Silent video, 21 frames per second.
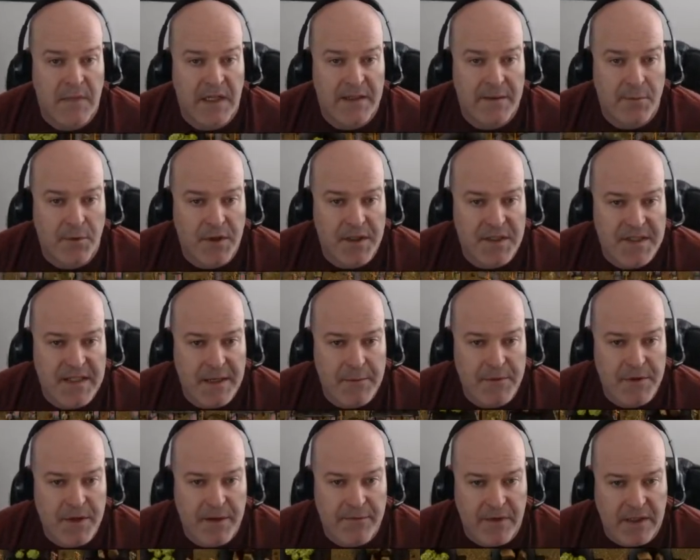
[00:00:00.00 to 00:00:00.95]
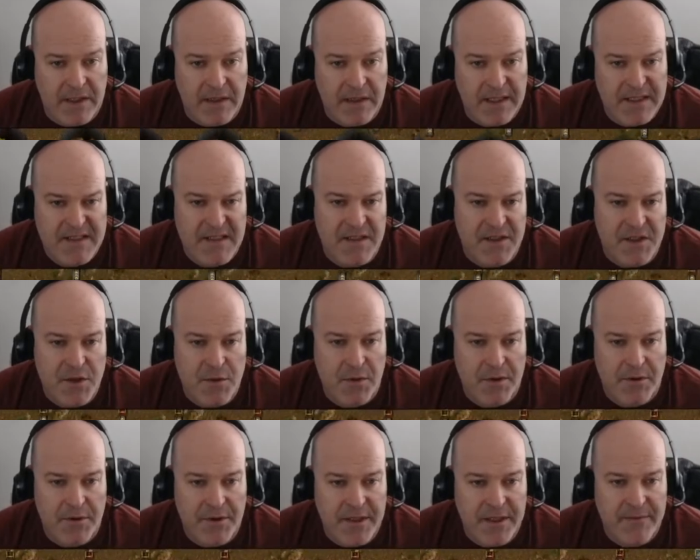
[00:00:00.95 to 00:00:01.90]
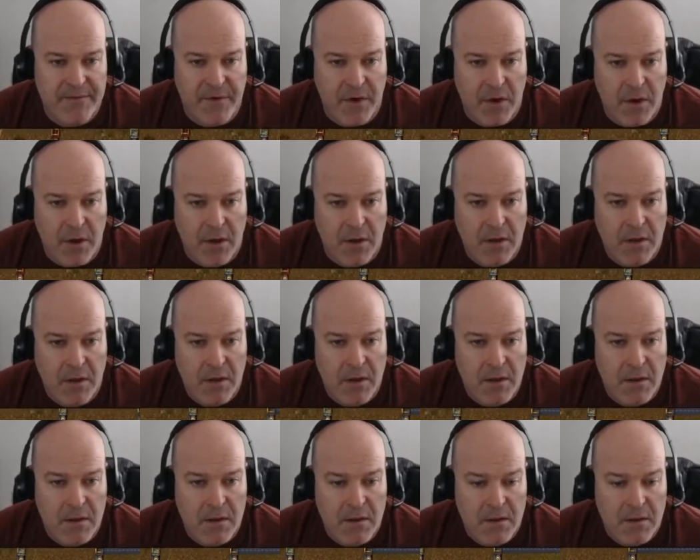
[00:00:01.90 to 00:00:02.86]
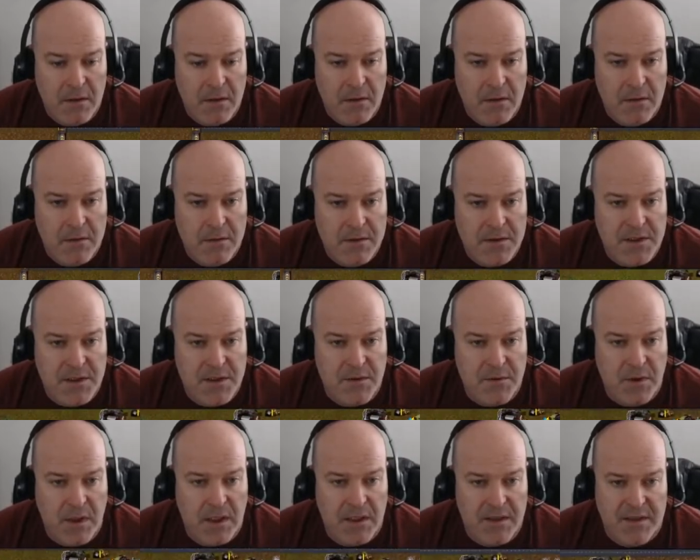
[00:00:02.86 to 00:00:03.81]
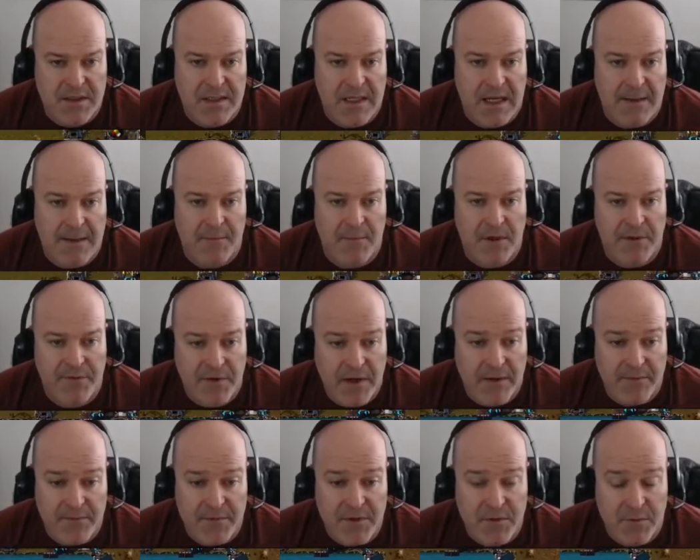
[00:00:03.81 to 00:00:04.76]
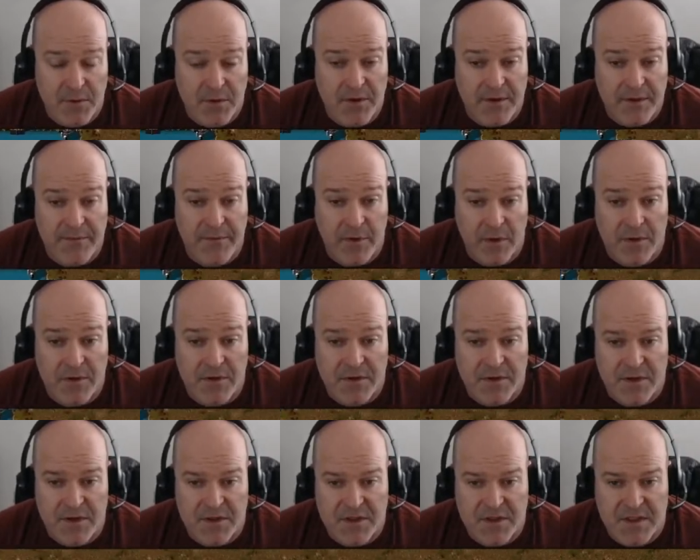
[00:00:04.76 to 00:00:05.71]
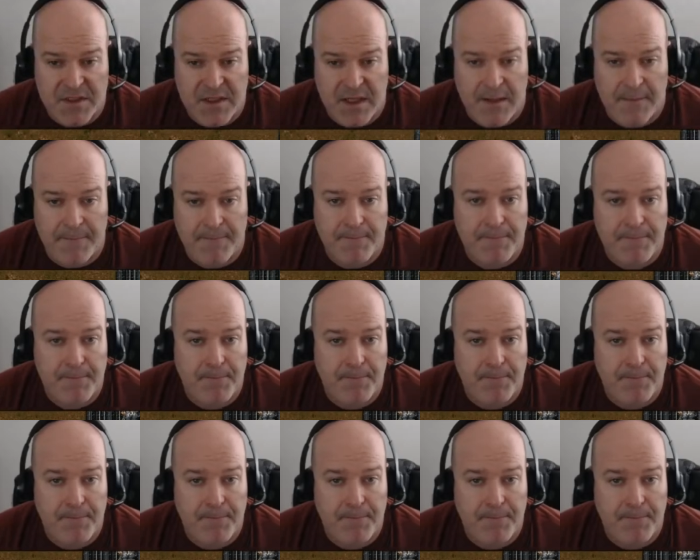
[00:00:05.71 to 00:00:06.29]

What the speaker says: And we're going to say when you have like less than 200 Invar to stop. If you have 200 Invar, you can just stop.